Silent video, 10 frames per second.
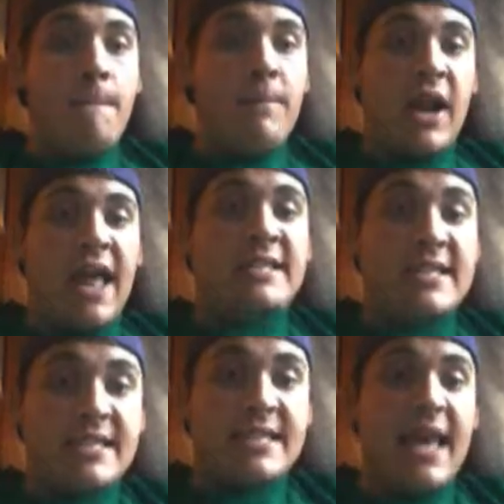But I
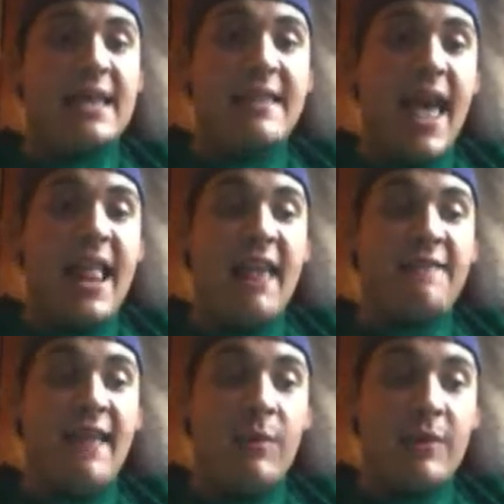just think that
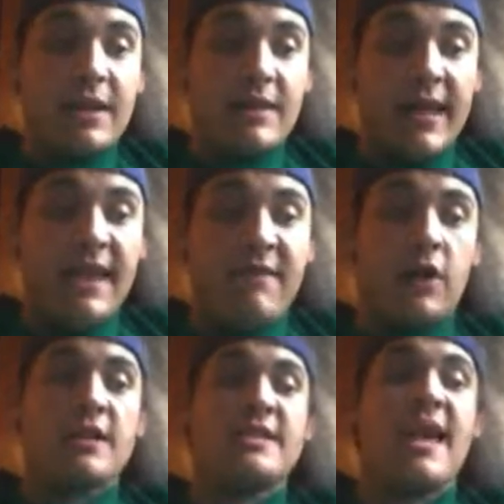if they were to leave
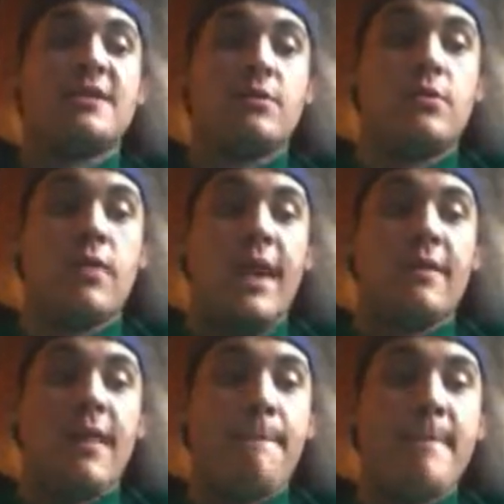Curtis Axel
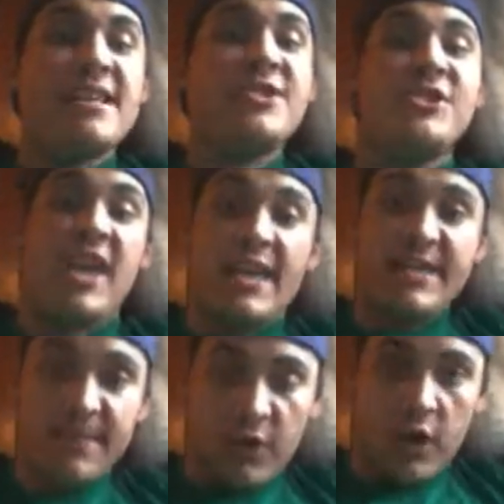and let Miz
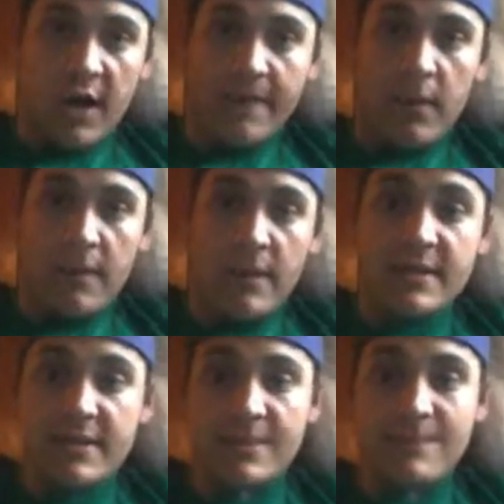chase him for a couple of
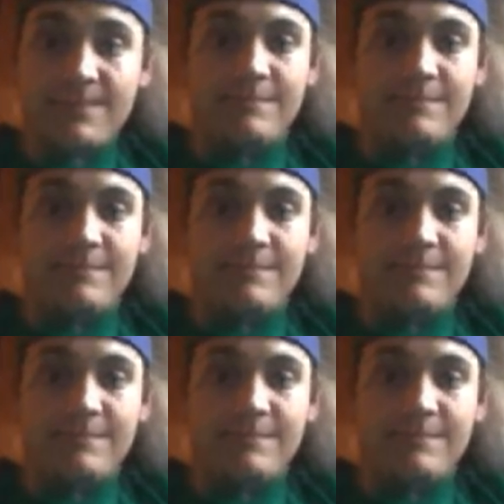months,